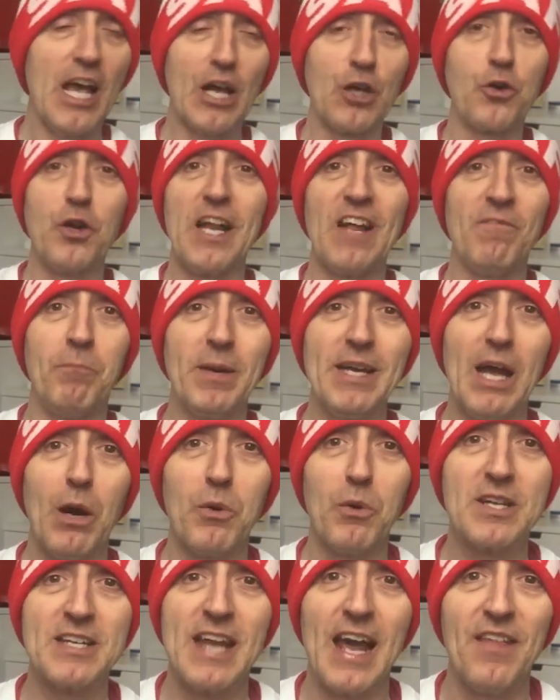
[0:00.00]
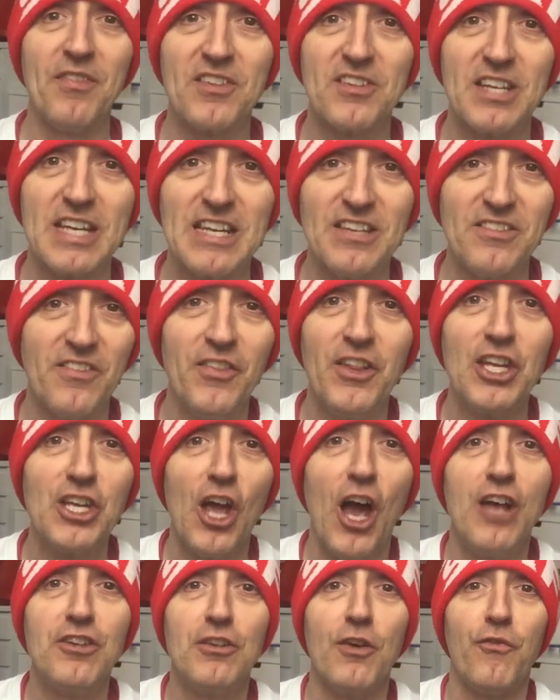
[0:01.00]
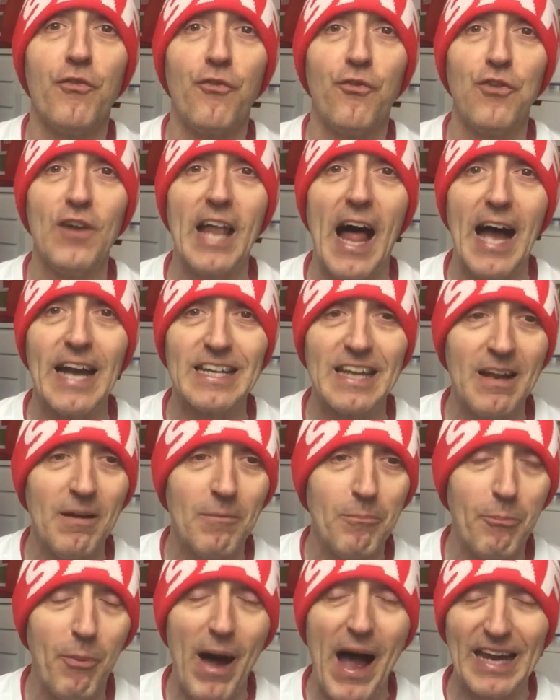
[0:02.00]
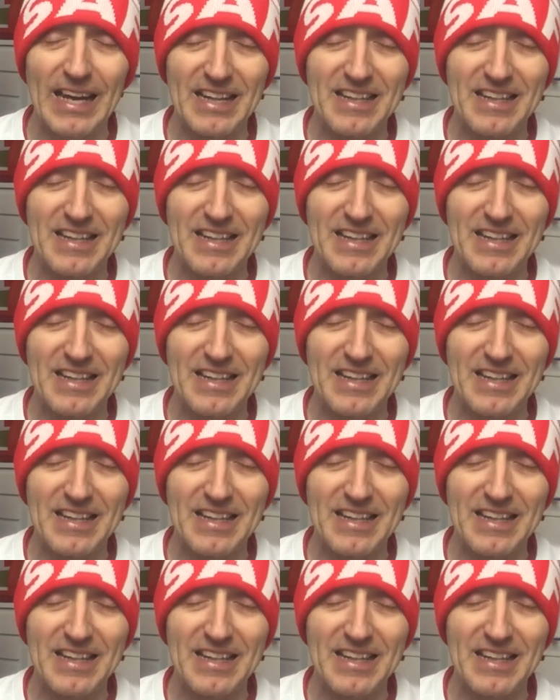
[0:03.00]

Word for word: It could even be our 10th season. The years are flying by.